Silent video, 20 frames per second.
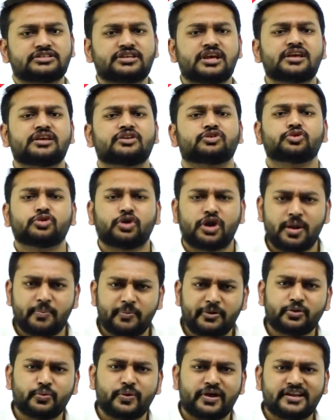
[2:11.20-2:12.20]
Say to keep
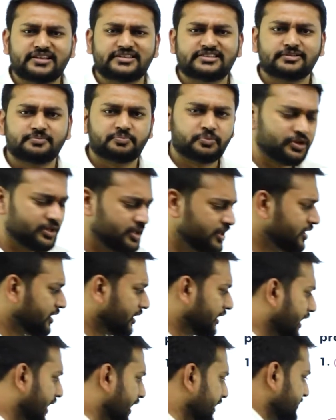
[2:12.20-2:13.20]
it very simple,
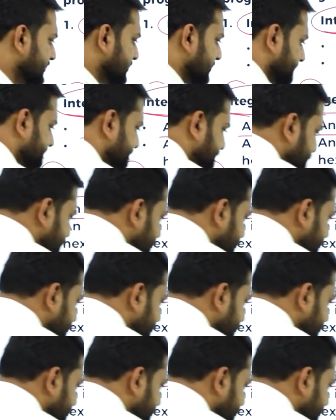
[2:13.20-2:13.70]
guys,